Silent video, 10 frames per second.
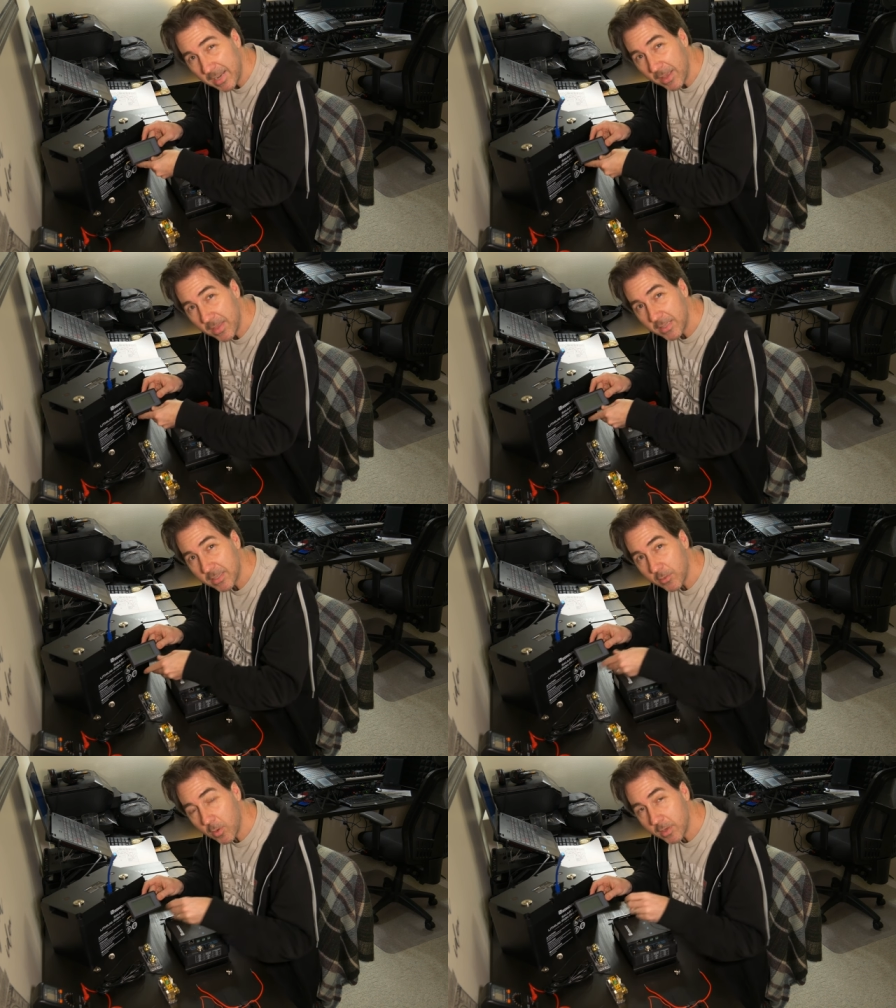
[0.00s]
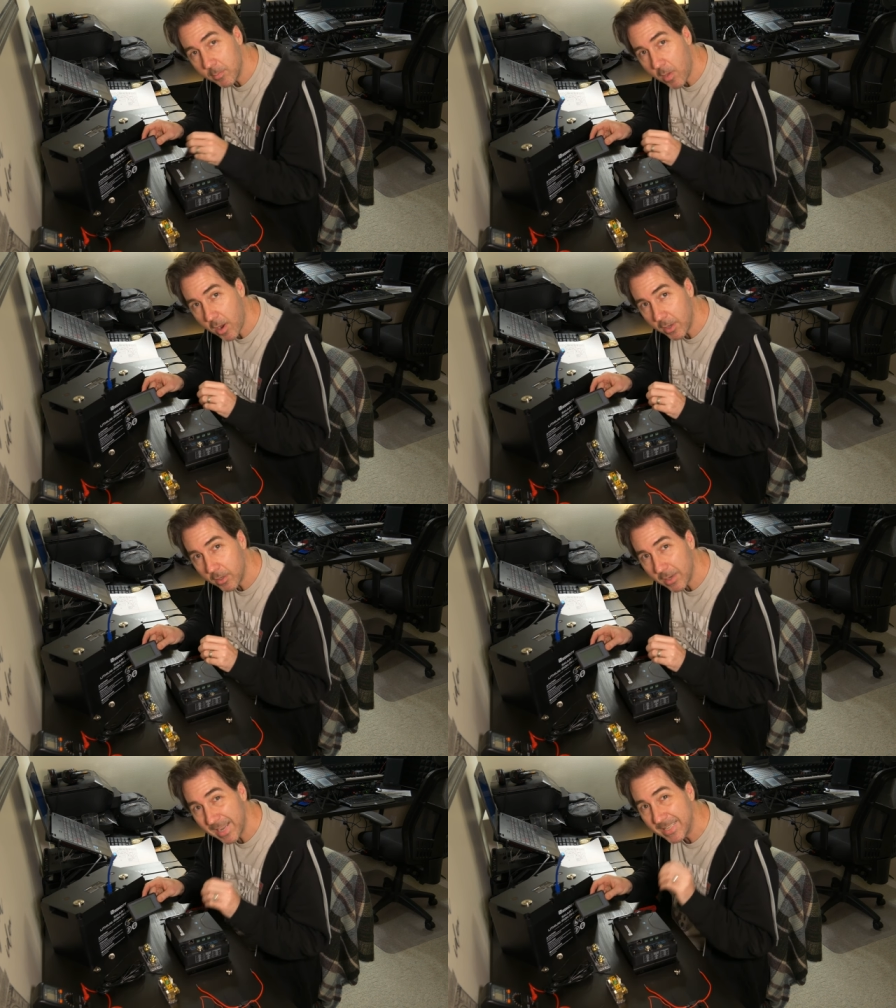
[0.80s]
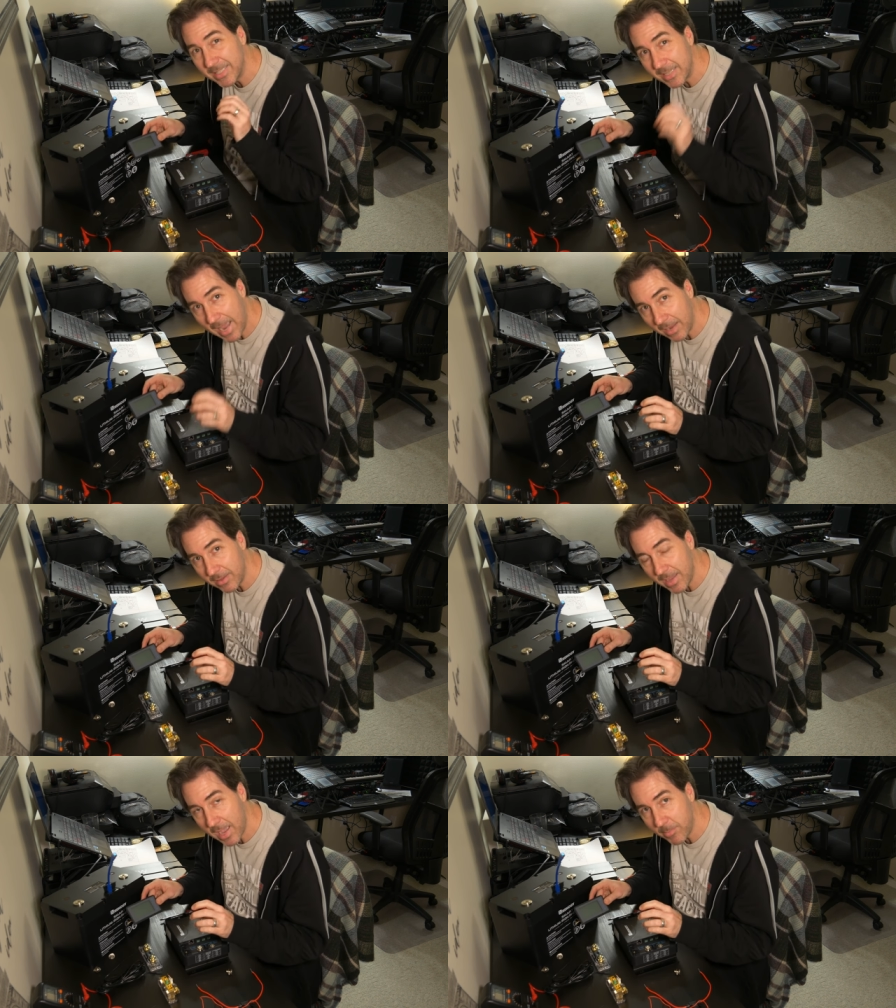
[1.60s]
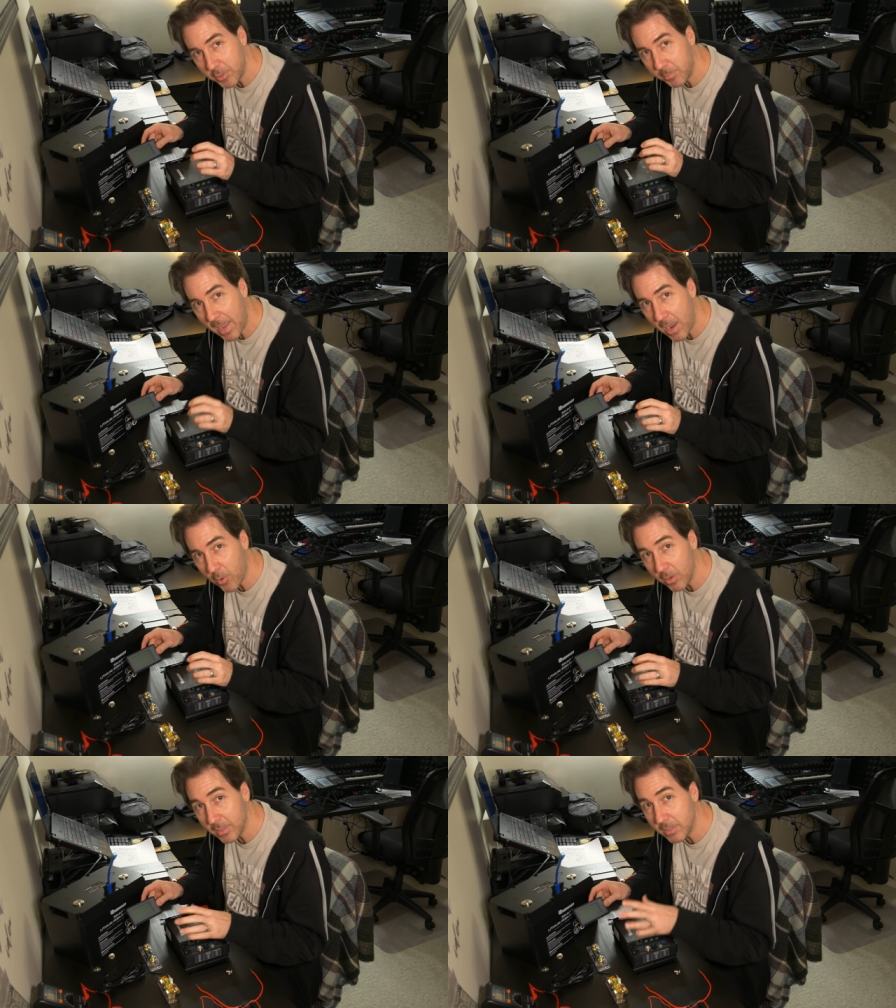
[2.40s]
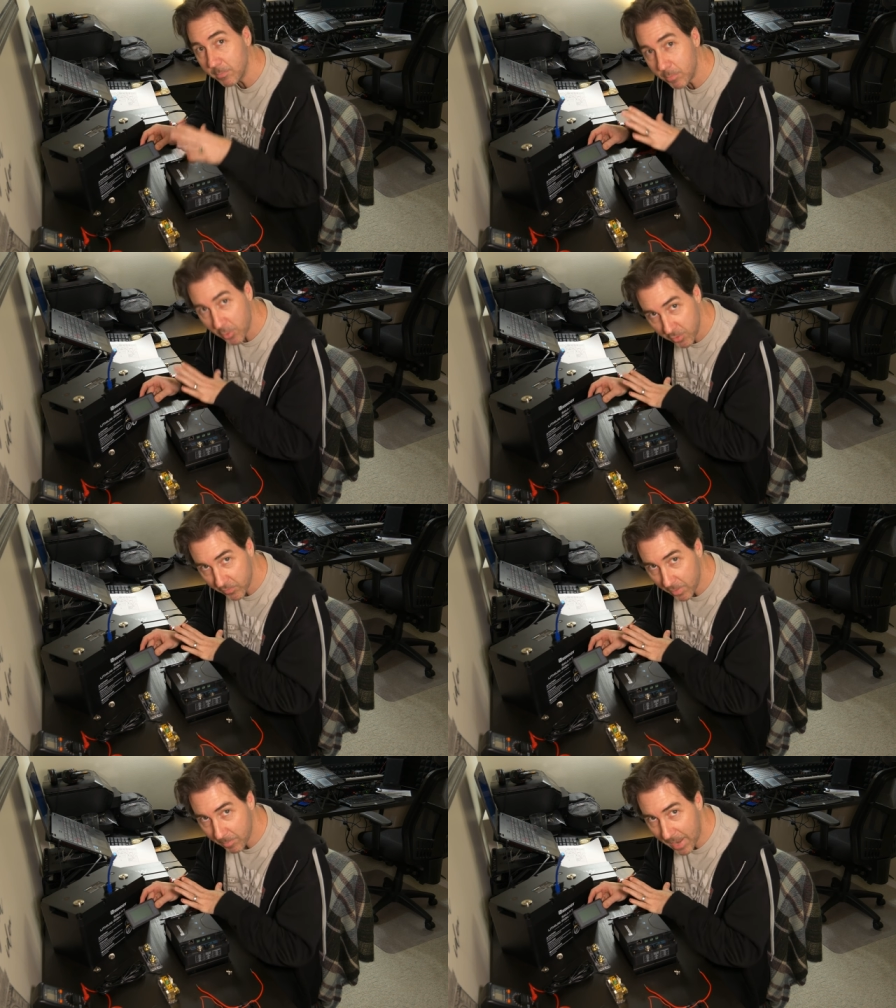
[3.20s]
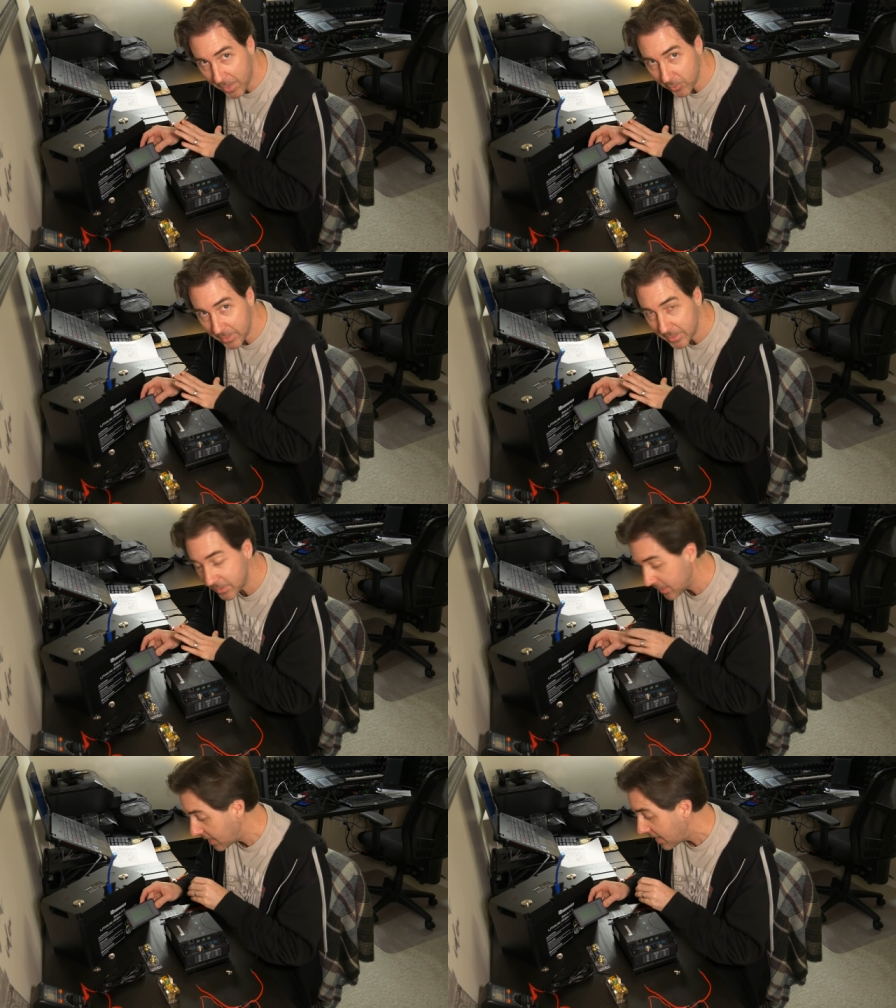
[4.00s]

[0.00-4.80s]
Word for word: Now this is going to monitor exactly how much power is in both of our batteries